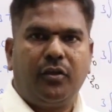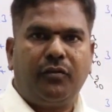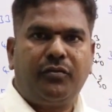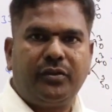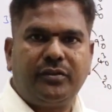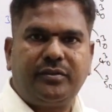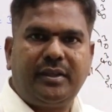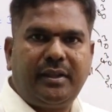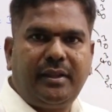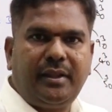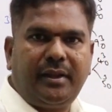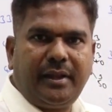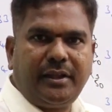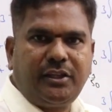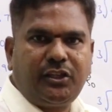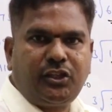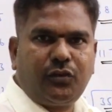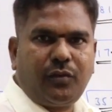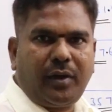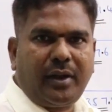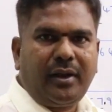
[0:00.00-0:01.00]
if you see the
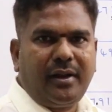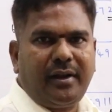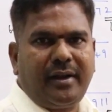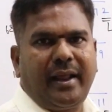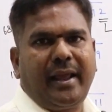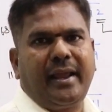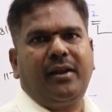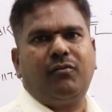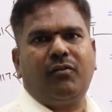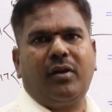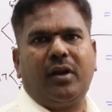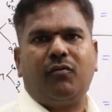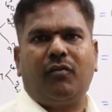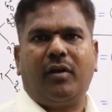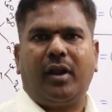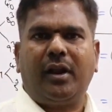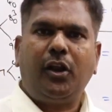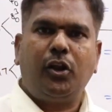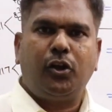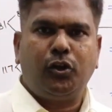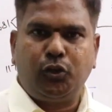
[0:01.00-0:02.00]
next one,
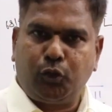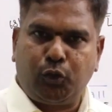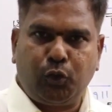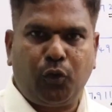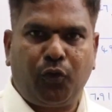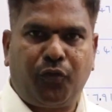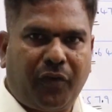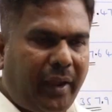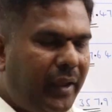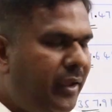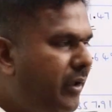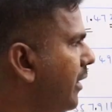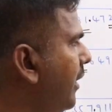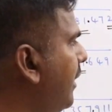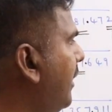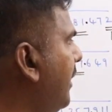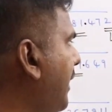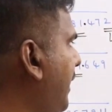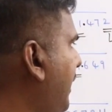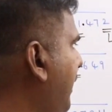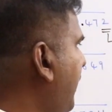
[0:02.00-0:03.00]

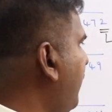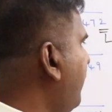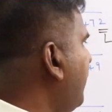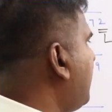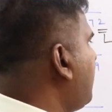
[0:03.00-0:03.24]
91125. Ending